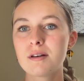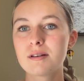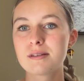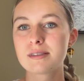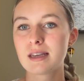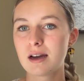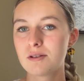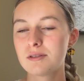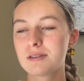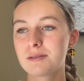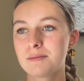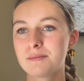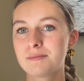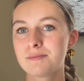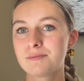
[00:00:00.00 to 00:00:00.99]
sound?
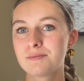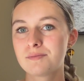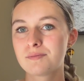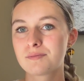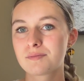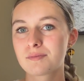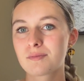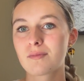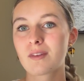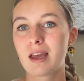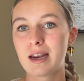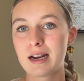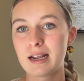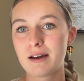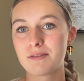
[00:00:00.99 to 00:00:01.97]

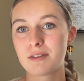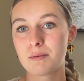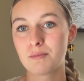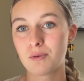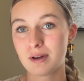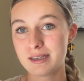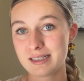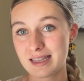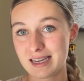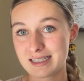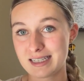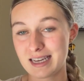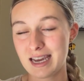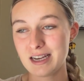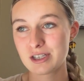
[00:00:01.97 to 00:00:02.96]
And I'd have them point to that
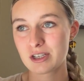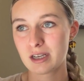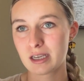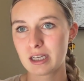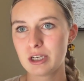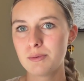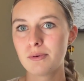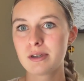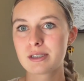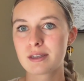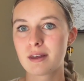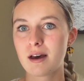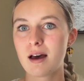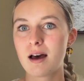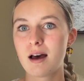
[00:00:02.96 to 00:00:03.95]
TH. Can you point to
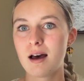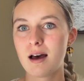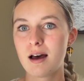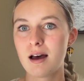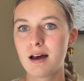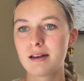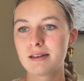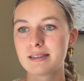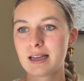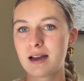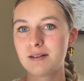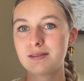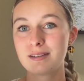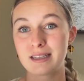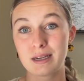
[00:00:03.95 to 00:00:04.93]
the
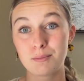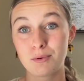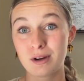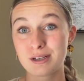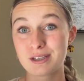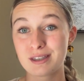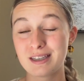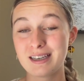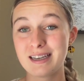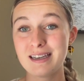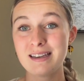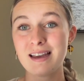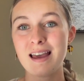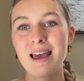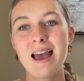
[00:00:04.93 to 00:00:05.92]
sound? And they'd point to the
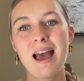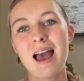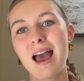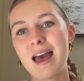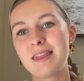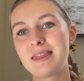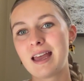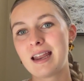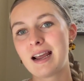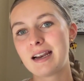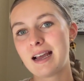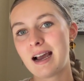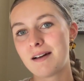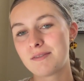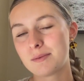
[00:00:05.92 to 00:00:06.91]
E. And then
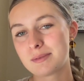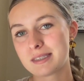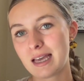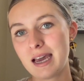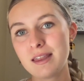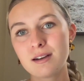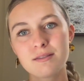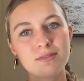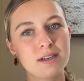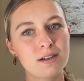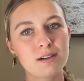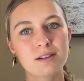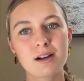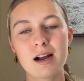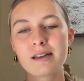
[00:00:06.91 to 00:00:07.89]
I'd have them slide their
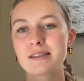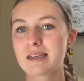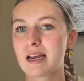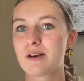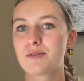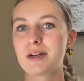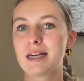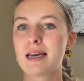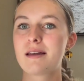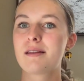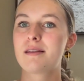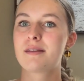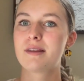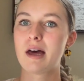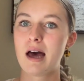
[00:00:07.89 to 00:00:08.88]
finger across and read
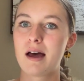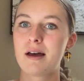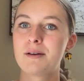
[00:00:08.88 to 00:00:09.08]
it, the.